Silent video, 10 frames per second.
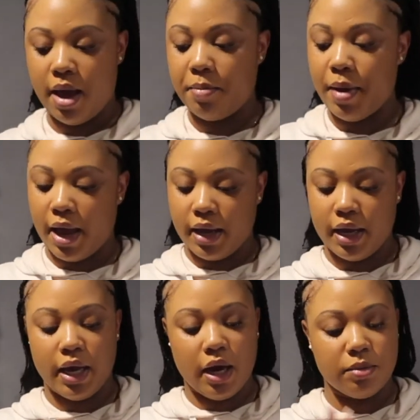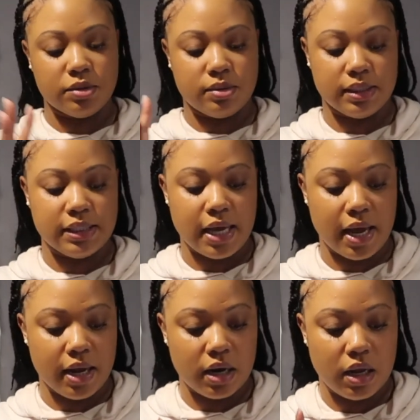packet. It comes with
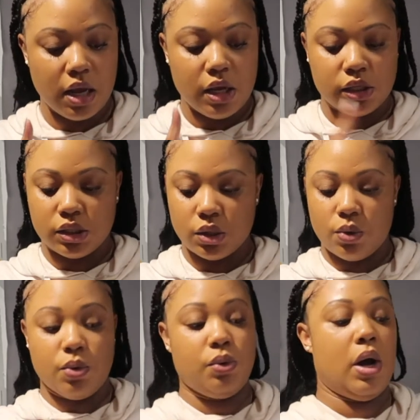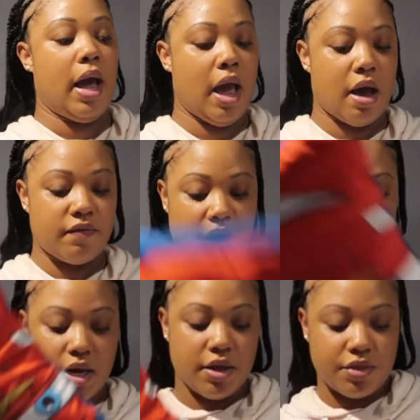10, so I have
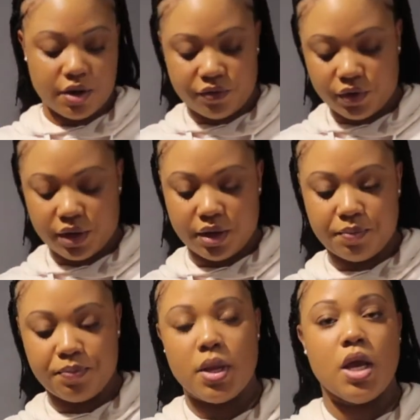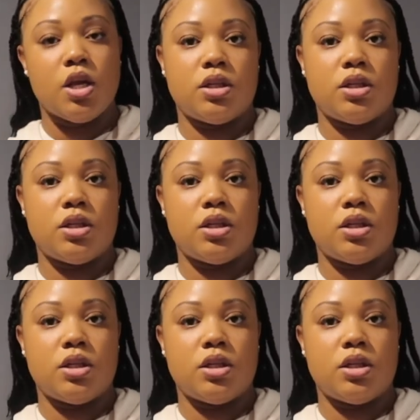that in there for him.